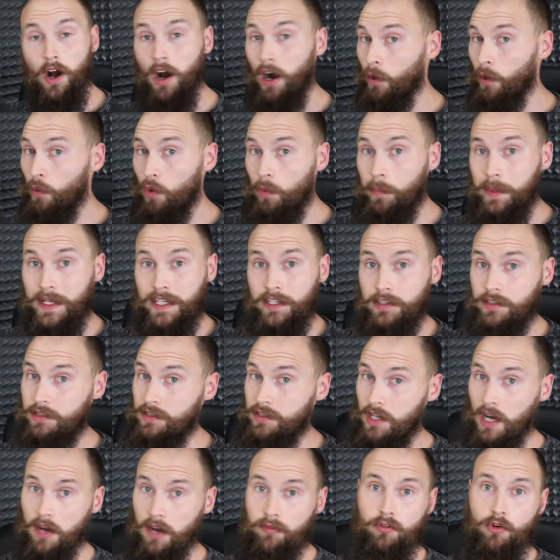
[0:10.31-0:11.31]
I will be
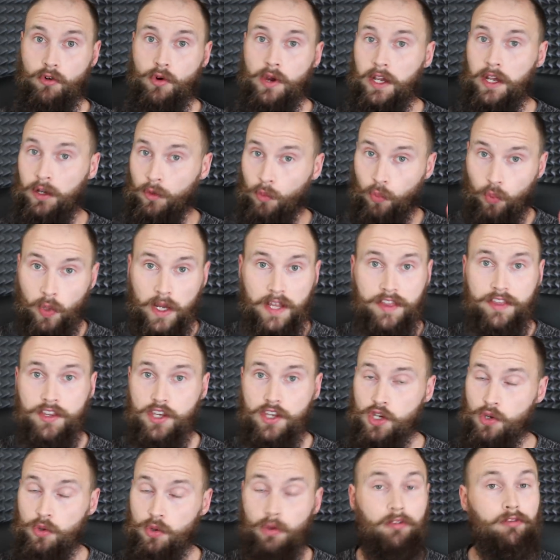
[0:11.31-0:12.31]
discovering with
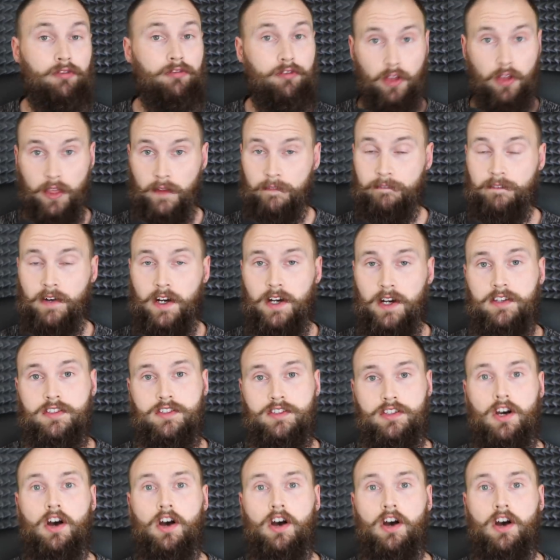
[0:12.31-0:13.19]
you for the first